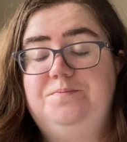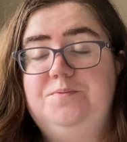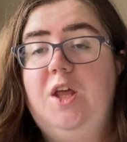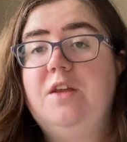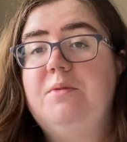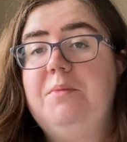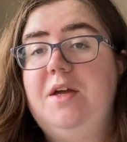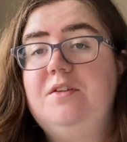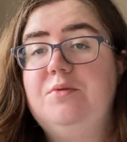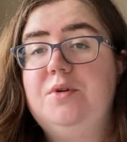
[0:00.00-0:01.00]
lost my
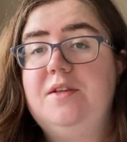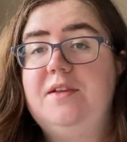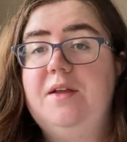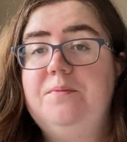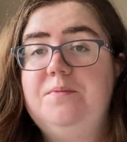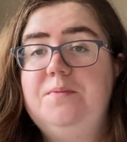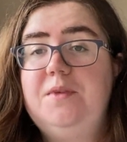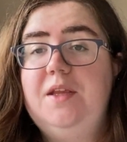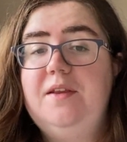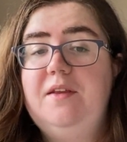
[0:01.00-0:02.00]
mind of word then.
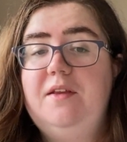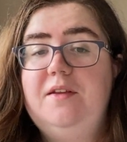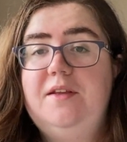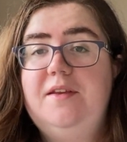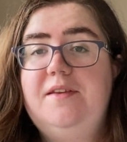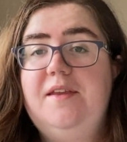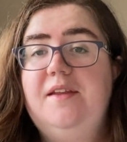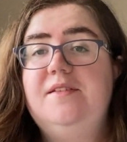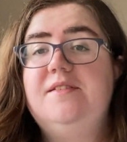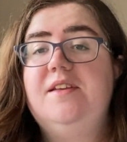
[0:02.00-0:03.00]

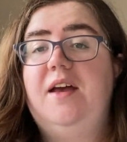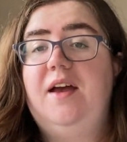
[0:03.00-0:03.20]
Since